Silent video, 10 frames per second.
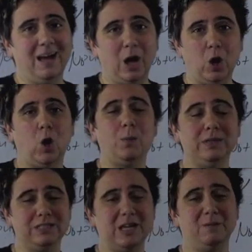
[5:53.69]
I hope
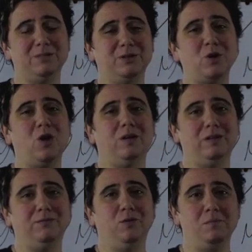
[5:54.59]
you stopped and
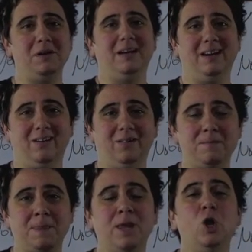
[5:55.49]
thought for a minute here.
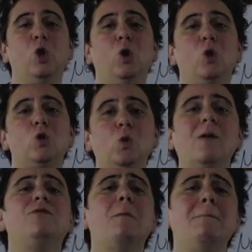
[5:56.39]
You
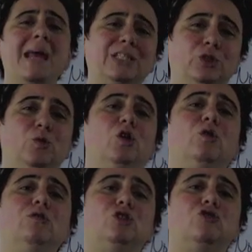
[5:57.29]
have to make sure
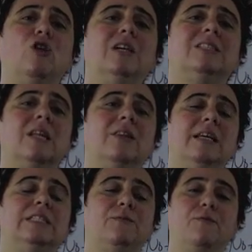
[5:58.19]
you trust
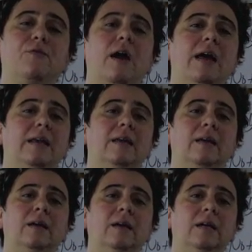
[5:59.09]
this friend
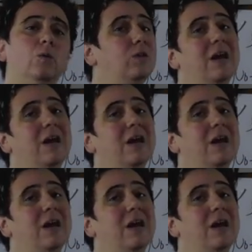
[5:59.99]
with